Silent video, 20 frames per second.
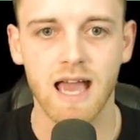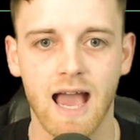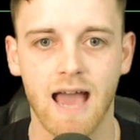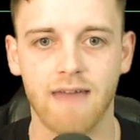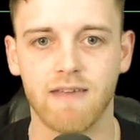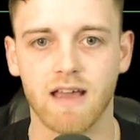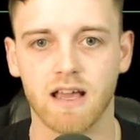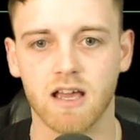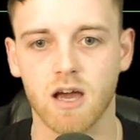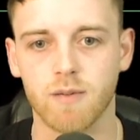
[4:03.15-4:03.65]

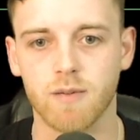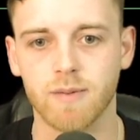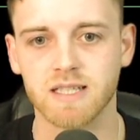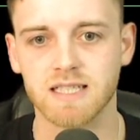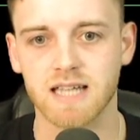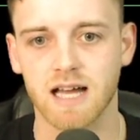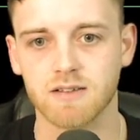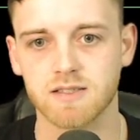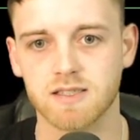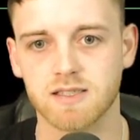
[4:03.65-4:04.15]
And then coming
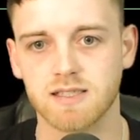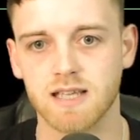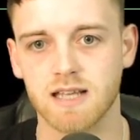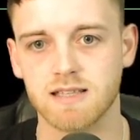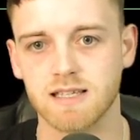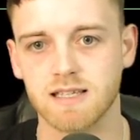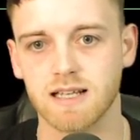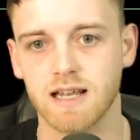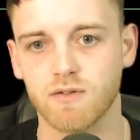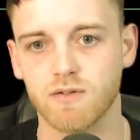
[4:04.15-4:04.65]
down,
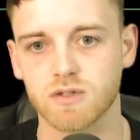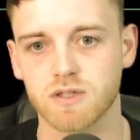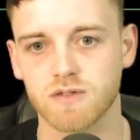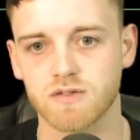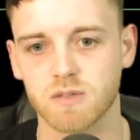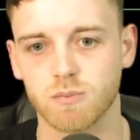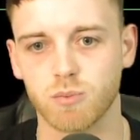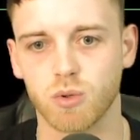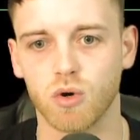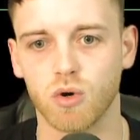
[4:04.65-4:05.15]
setting levels of
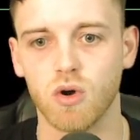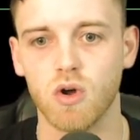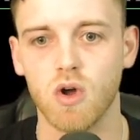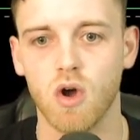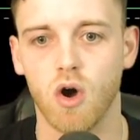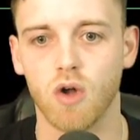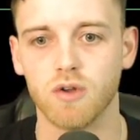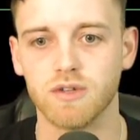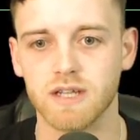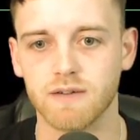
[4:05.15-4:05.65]
support
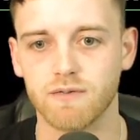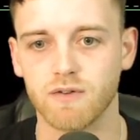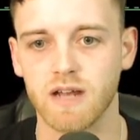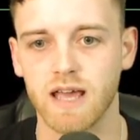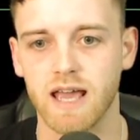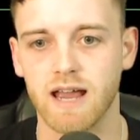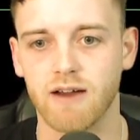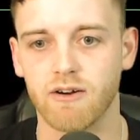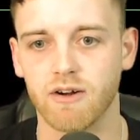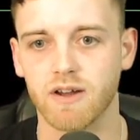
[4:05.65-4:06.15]
on
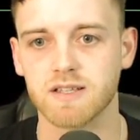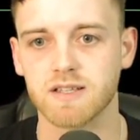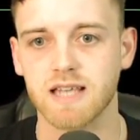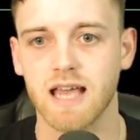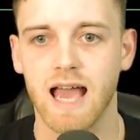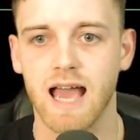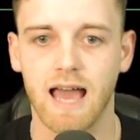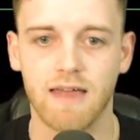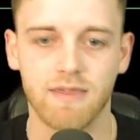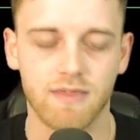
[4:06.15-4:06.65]
different areas,
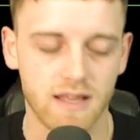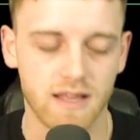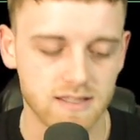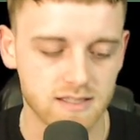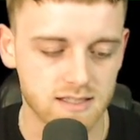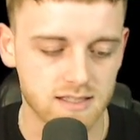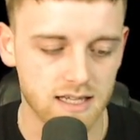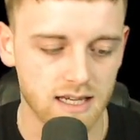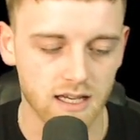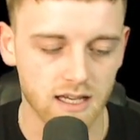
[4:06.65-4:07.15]
and then
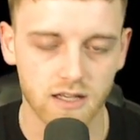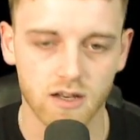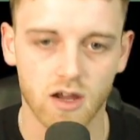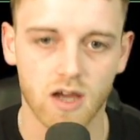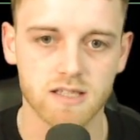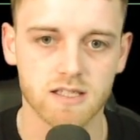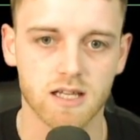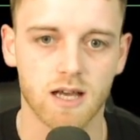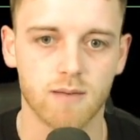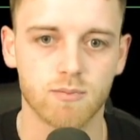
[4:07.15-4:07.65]
seeing a
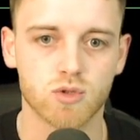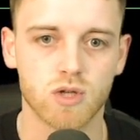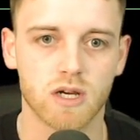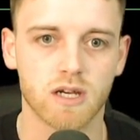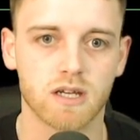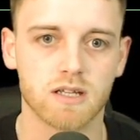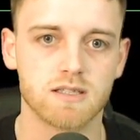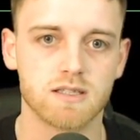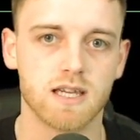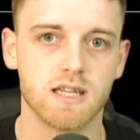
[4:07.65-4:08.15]
nice
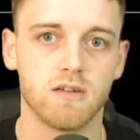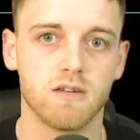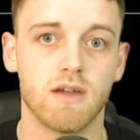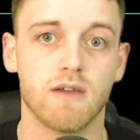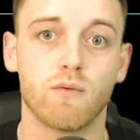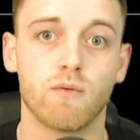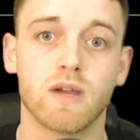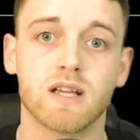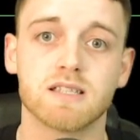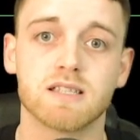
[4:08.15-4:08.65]
uptrend continue
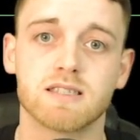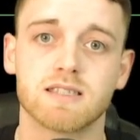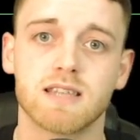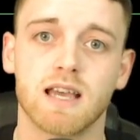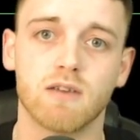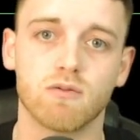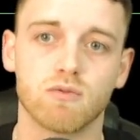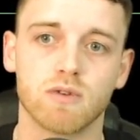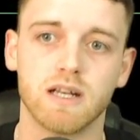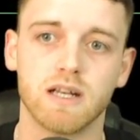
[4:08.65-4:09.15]
if we can
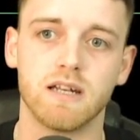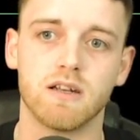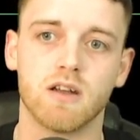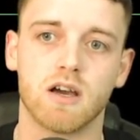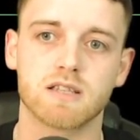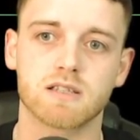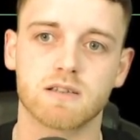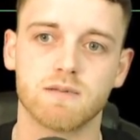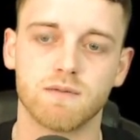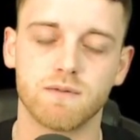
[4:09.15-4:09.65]
set a really
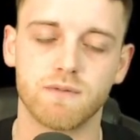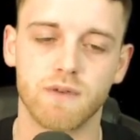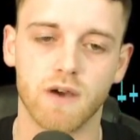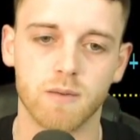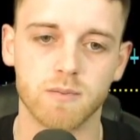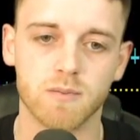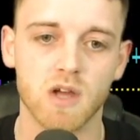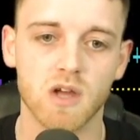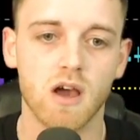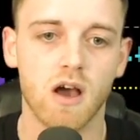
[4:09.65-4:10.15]
nice
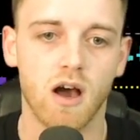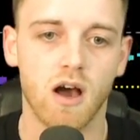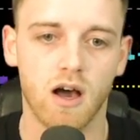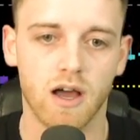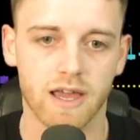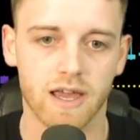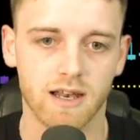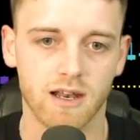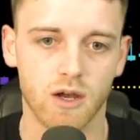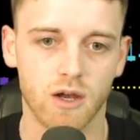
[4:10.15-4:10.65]
confirmed
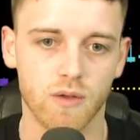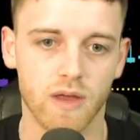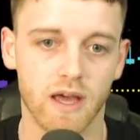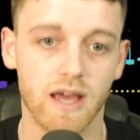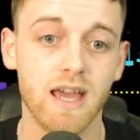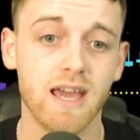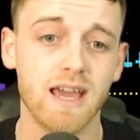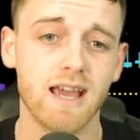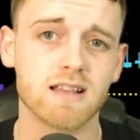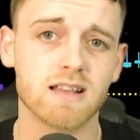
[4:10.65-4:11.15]
higher low
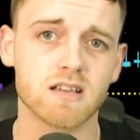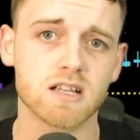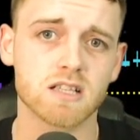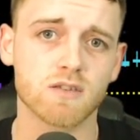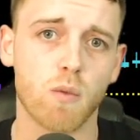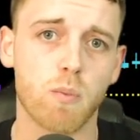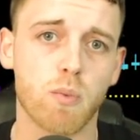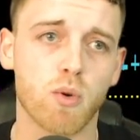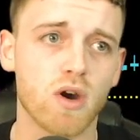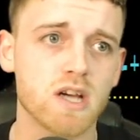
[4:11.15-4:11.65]
there. In terms
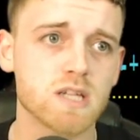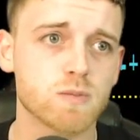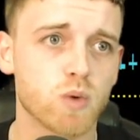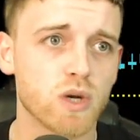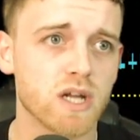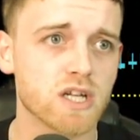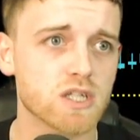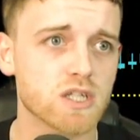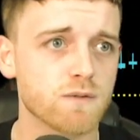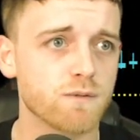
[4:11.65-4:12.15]
of a price
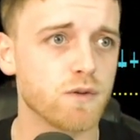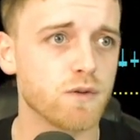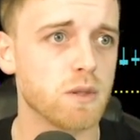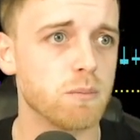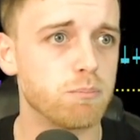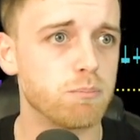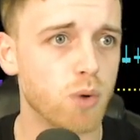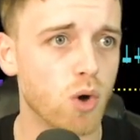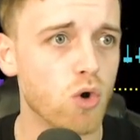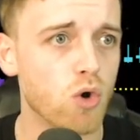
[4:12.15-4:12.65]
prediction for the
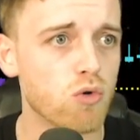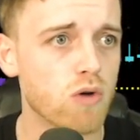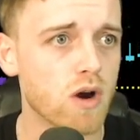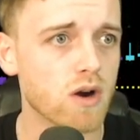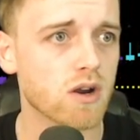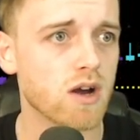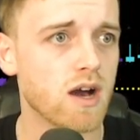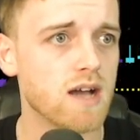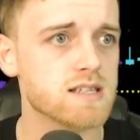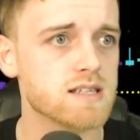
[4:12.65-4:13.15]
bull
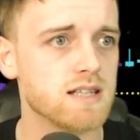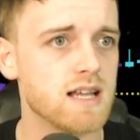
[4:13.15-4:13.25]
run, guys,